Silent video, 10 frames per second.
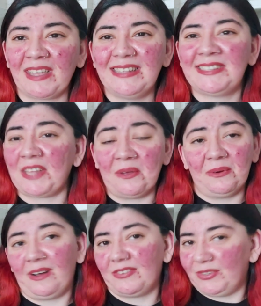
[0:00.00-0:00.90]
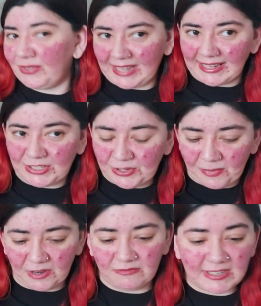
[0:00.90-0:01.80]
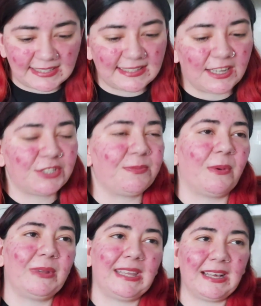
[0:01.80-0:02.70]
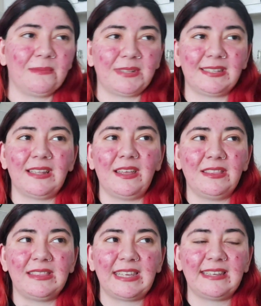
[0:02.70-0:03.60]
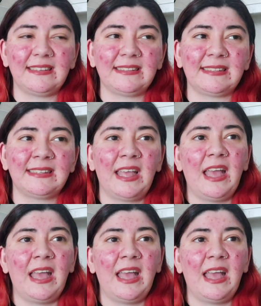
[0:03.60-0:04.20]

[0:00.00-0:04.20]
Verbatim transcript: And so, of course, I had to do my own research, but when it comes to certain things